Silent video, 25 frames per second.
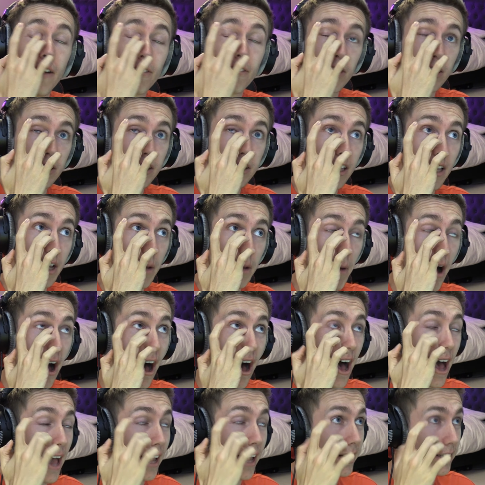got something in my
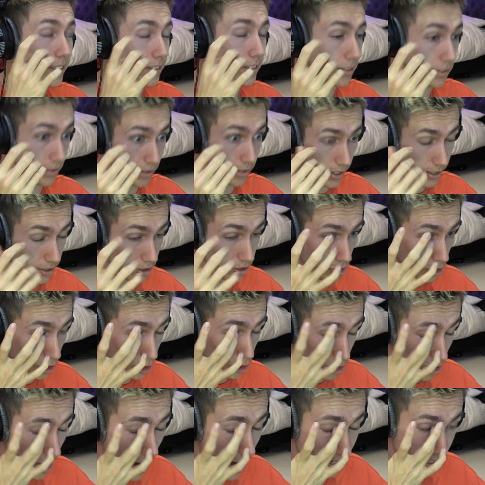eye and it's it's
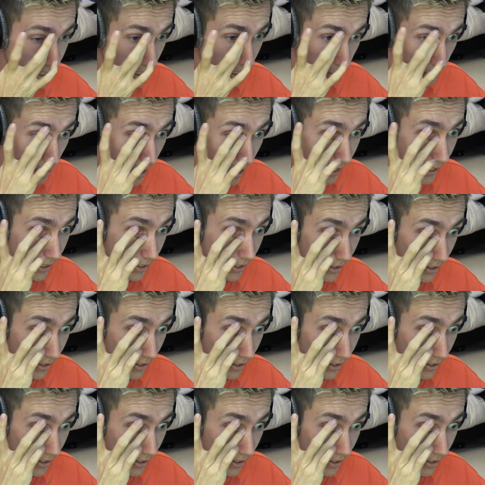distracting me.